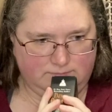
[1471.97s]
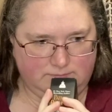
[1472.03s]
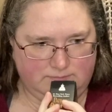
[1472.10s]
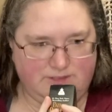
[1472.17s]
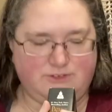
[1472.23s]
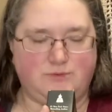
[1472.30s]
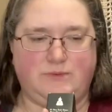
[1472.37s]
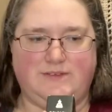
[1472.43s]

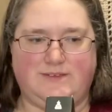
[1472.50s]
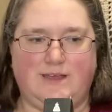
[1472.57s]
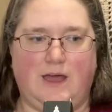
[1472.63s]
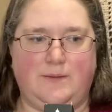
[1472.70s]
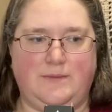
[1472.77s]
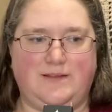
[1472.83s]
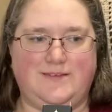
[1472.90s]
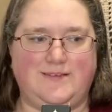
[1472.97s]
this was
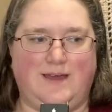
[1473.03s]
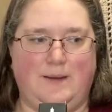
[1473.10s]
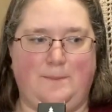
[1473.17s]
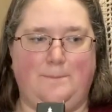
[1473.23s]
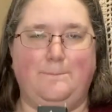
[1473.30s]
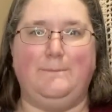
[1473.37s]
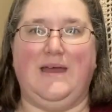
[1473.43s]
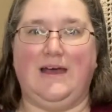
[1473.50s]
comments
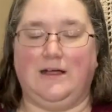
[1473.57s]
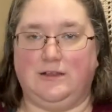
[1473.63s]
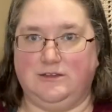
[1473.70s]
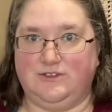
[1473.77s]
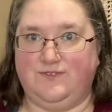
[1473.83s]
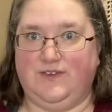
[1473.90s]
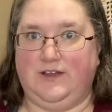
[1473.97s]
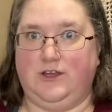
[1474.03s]
on
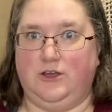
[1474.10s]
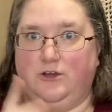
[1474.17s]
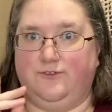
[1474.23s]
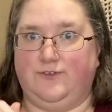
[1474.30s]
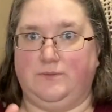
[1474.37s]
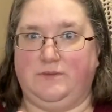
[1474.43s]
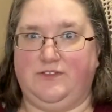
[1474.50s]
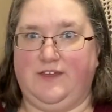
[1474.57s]
Mel's video
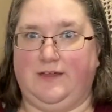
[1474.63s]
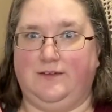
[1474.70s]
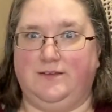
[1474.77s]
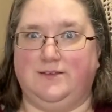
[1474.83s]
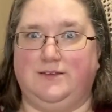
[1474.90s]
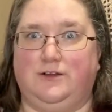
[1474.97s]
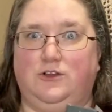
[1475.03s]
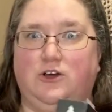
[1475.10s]
from
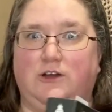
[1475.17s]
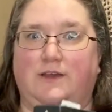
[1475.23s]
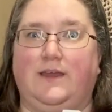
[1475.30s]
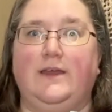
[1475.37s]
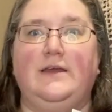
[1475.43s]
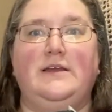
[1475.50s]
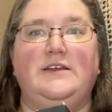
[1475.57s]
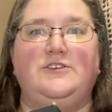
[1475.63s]
Athalia's Little Hook.
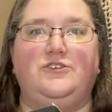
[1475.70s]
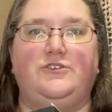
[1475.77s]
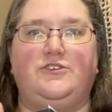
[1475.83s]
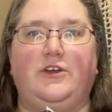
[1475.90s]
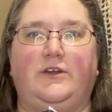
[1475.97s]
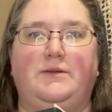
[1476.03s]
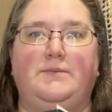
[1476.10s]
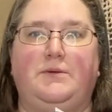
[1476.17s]
She was
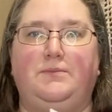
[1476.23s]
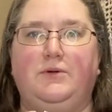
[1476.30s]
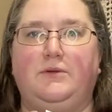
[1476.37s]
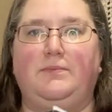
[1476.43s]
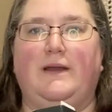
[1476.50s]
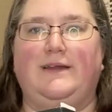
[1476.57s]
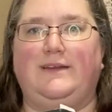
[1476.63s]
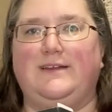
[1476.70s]
talking about book
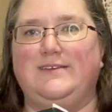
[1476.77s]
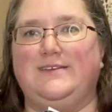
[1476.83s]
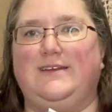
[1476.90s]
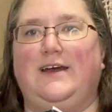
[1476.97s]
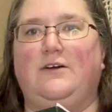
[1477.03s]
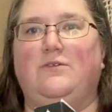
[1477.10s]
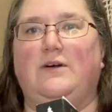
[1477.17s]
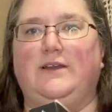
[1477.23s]
bindings and
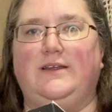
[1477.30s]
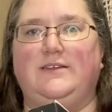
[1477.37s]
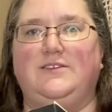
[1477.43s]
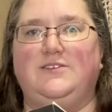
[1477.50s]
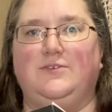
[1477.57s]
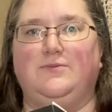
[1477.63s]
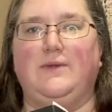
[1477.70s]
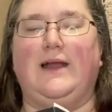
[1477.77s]
not wanting
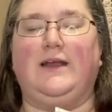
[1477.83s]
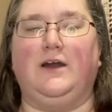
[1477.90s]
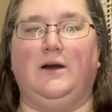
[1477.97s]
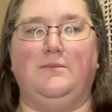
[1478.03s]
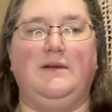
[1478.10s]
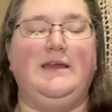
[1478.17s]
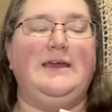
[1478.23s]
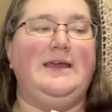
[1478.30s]
to wreck
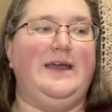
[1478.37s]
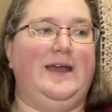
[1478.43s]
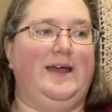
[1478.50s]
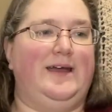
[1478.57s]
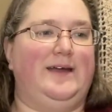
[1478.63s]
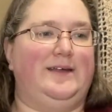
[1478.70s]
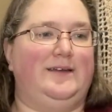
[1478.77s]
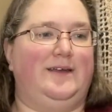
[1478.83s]
them.
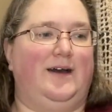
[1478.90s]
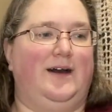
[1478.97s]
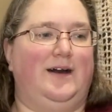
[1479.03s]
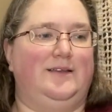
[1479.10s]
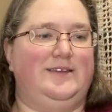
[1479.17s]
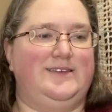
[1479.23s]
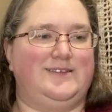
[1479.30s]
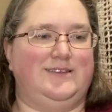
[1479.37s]
And
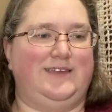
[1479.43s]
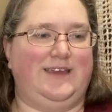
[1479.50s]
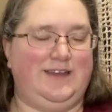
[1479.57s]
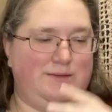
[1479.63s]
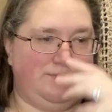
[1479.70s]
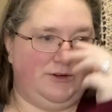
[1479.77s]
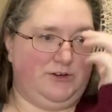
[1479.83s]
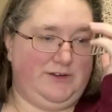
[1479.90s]
Lisa
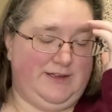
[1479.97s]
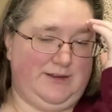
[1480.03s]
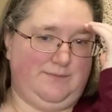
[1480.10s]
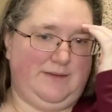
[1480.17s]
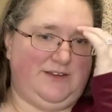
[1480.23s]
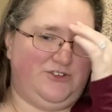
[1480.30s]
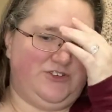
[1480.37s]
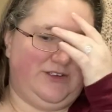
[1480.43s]
Ladybird had
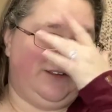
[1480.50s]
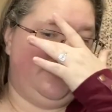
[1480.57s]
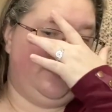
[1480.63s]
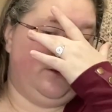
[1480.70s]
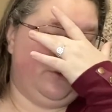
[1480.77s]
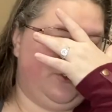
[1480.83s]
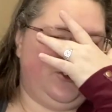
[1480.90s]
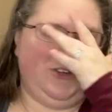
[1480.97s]
mentioned, you
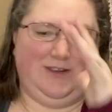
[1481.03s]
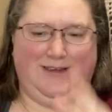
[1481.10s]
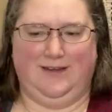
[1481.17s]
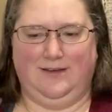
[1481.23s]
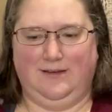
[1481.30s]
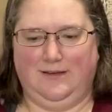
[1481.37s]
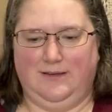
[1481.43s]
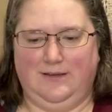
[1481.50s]
know, she
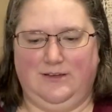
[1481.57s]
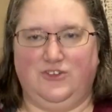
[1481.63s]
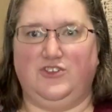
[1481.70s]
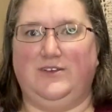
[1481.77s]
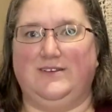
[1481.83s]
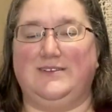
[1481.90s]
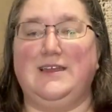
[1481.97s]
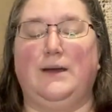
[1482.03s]

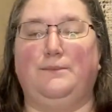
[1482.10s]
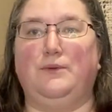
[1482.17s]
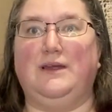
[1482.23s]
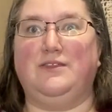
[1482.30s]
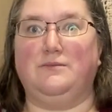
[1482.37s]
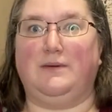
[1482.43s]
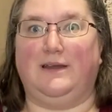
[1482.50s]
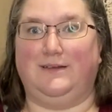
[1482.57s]
does not break
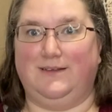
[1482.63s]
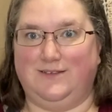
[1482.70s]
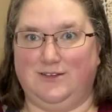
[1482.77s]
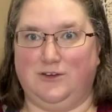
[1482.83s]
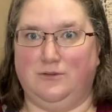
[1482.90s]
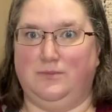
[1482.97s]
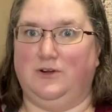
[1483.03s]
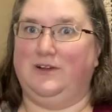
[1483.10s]
the bindings in
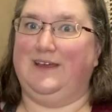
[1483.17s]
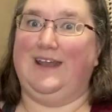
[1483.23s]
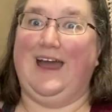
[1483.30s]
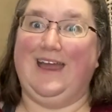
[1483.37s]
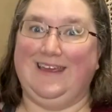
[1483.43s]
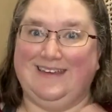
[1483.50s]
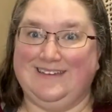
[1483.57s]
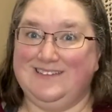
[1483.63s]
her book. And
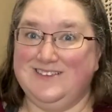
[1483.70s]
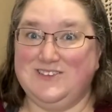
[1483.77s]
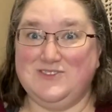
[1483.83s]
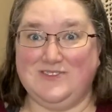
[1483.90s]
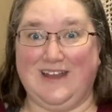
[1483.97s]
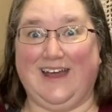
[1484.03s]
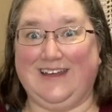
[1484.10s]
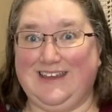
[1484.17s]
I do
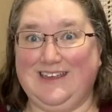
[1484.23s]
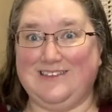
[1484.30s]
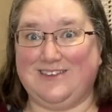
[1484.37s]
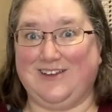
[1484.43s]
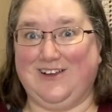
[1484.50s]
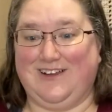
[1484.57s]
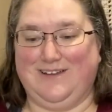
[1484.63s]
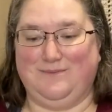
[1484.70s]
not
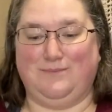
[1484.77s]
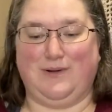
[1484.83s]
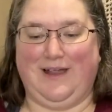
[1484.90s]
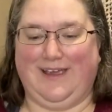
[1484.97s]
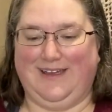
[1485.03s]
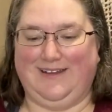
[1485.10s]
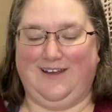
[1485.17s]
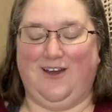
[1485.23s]
either. And
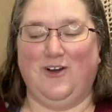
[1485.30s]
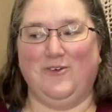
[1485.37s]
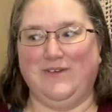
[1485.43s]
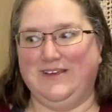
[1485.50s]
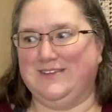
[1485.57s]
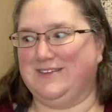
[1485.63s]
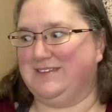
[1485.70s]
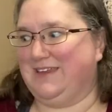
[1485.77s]
Brian
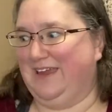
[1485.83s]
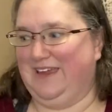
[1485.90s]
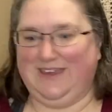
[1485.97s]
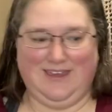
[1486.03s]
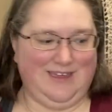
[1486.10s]
always is like,